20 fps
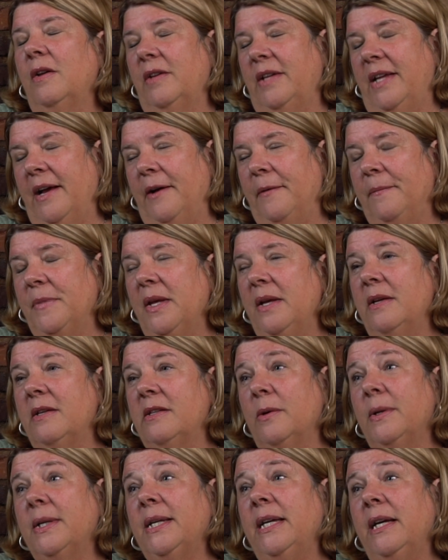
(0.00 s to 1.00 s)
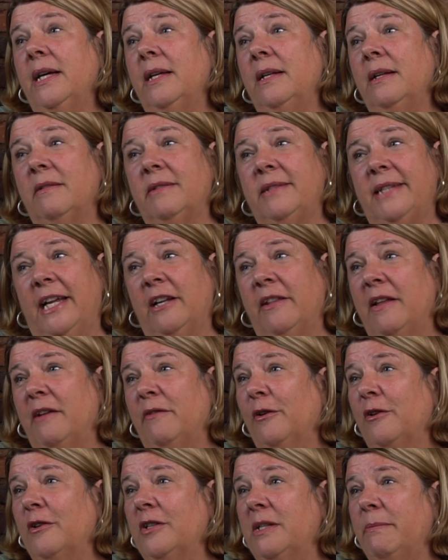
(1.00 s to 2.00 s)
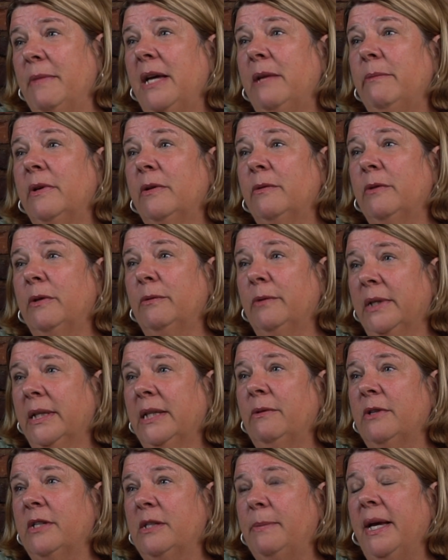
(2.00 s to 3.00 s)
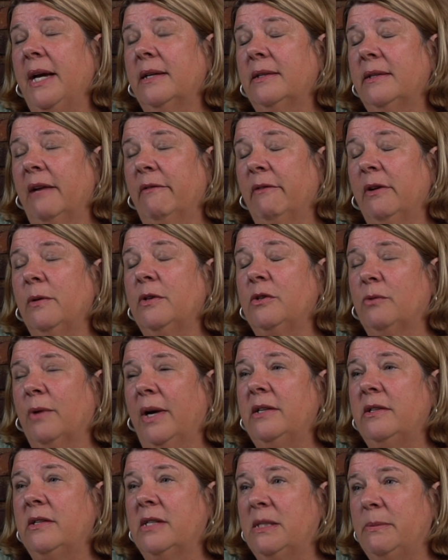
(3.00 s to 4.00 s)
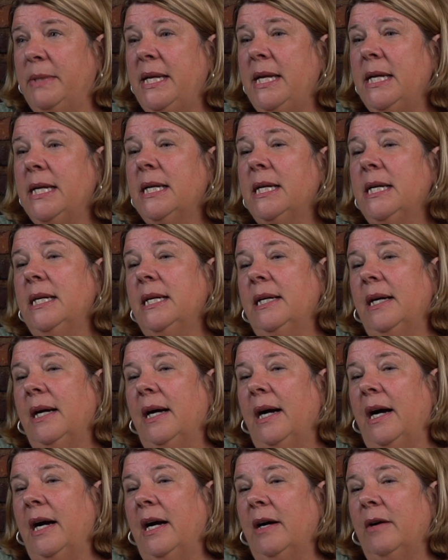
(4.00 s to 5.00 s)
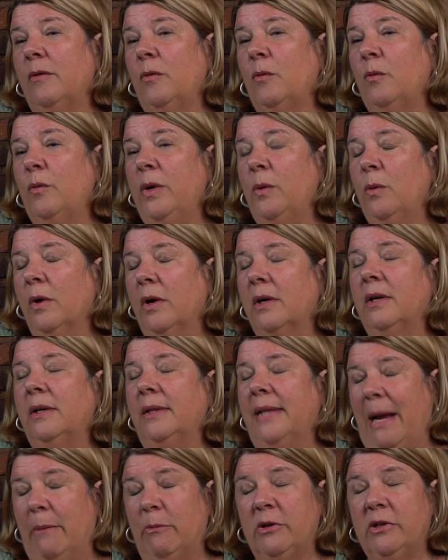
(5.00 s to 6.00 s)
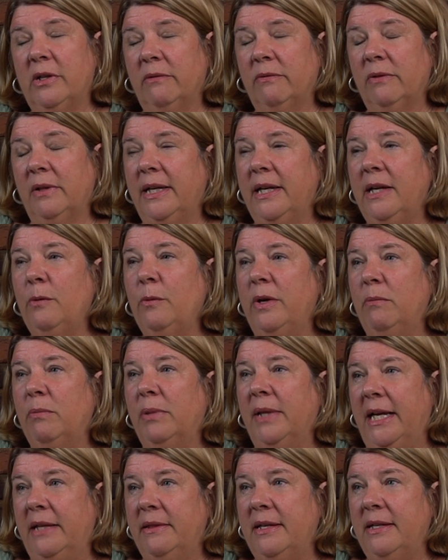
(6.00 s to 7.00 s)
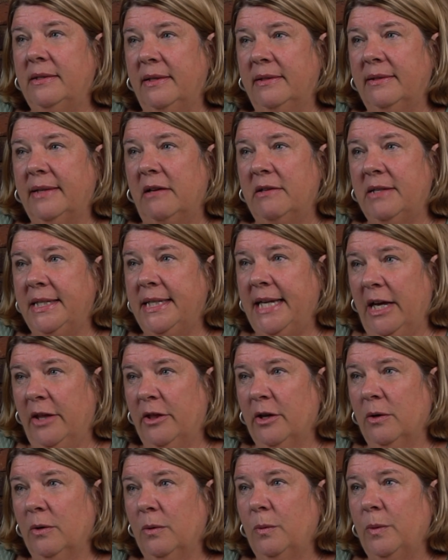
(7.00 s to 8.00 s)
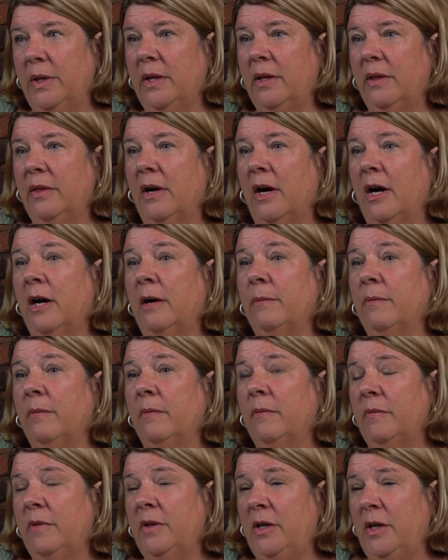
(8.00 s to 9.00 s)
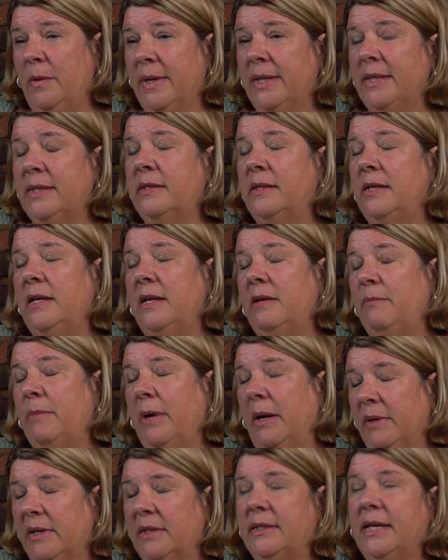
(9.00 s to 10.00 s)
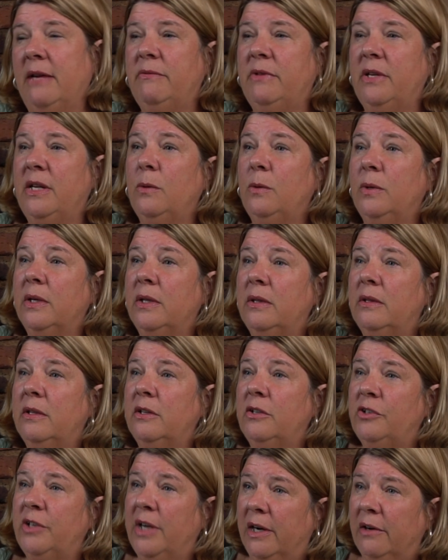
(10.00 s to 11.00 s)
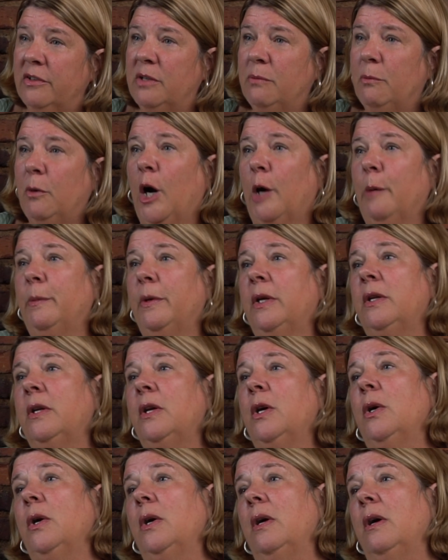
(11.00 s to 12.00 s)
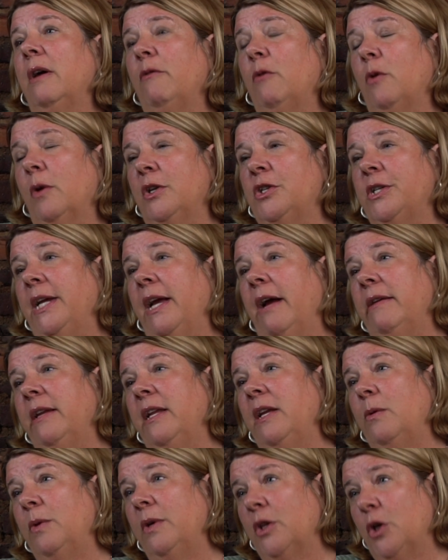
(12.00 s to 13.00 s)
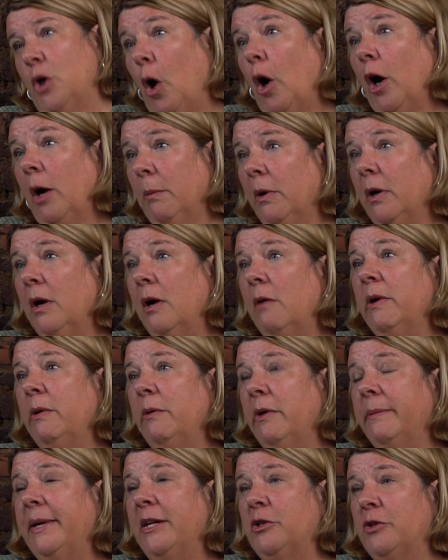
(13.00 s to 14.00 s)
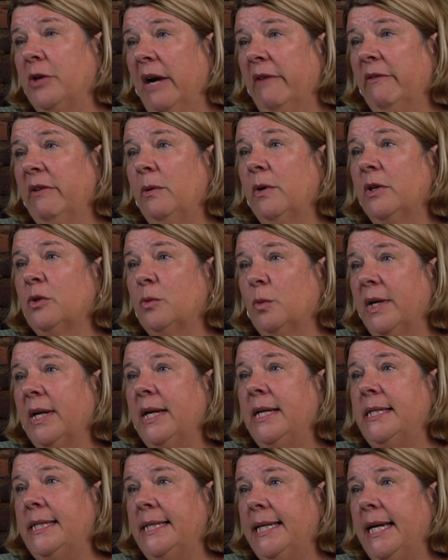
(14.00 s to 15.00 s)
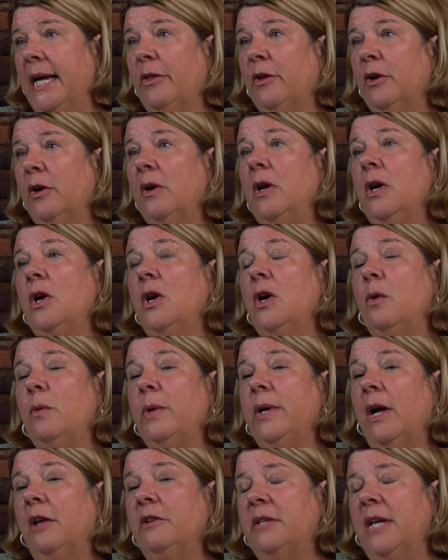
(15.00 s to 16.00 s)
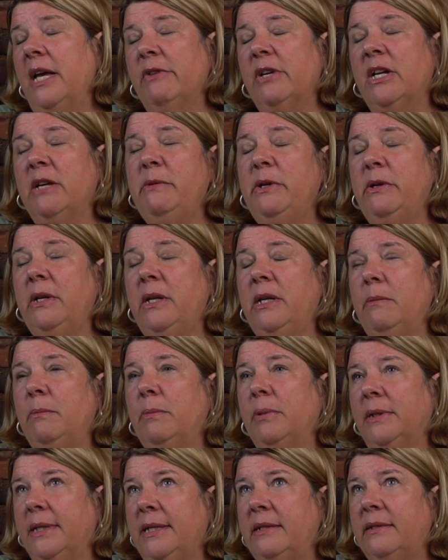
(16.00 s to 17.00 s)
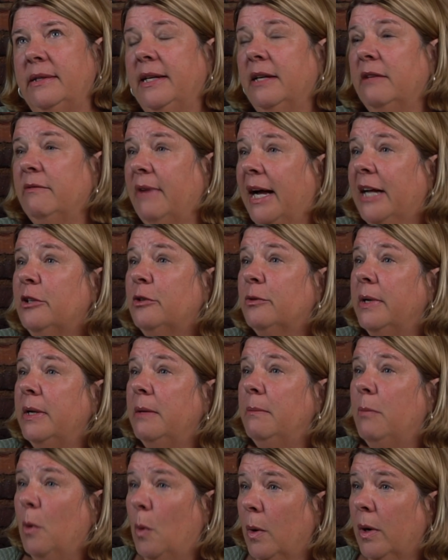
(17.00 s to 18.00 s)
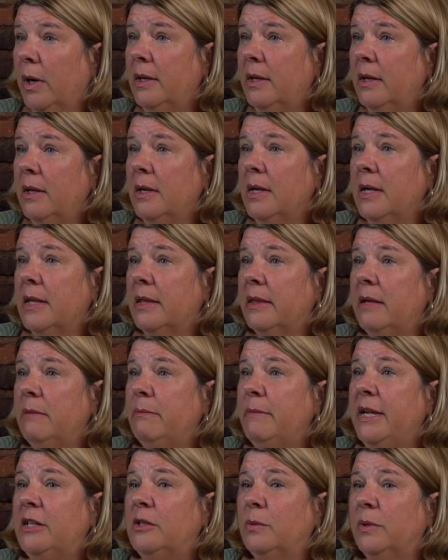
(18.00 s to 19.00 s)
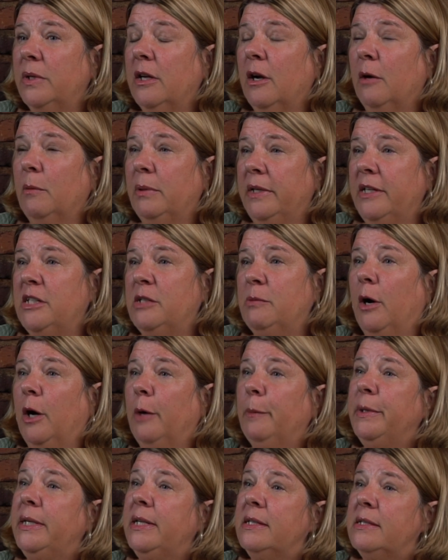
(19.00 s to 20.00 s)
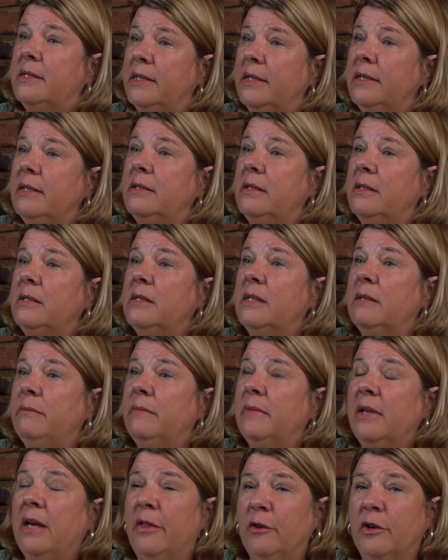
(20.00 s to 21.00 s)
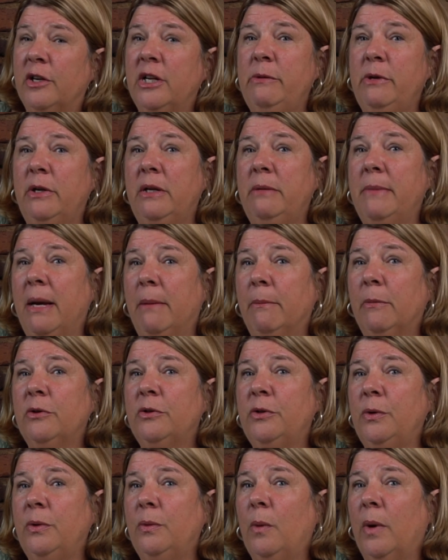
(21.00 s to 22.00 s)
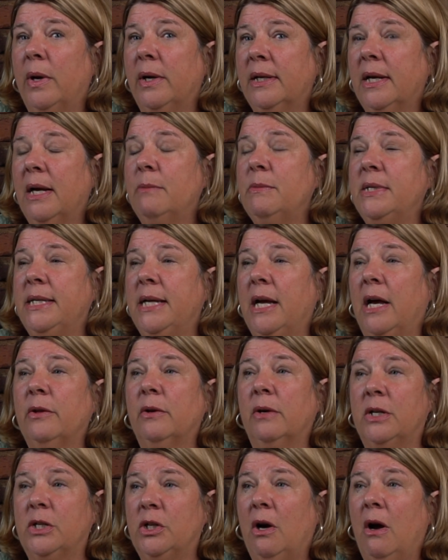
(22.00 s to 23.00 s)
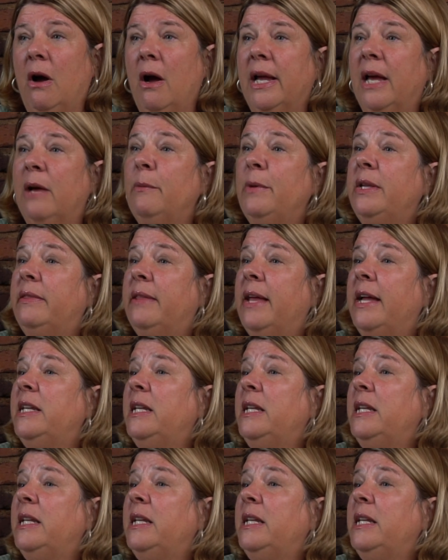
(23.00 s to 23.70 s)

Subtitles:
Yeah. So again, I'll stand on that First Amendment. We really respect everyone's right to speak. We work collaboratively. We plan these things out together with UNC Public Safety, with the Sheriff's Department of Orange County, with Carrboro. We want to make sure everyone's working together. We also have a Community Policing Advisory Board that meets with our police department, its citizens, and other community members who want to come together and talk. And they